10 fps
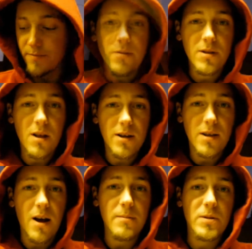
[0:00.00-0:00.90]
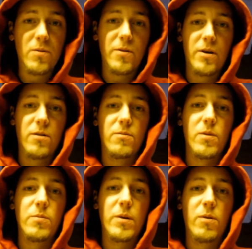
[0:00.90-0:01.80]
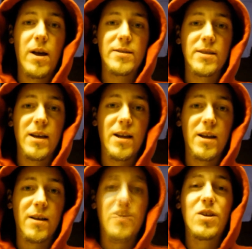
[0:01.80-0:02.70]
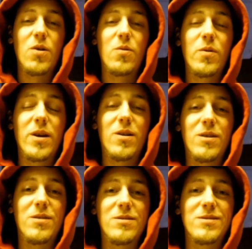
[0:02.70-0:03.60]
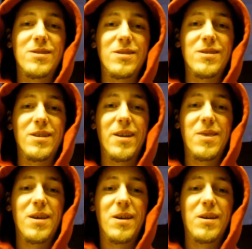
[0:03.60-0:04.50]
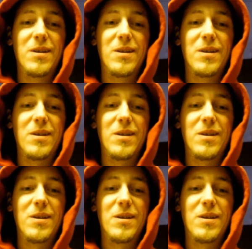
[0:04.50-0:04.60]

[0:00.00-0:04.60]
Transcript: There was a lot of times where we were, when we were hesitating. You know, we all still, I think,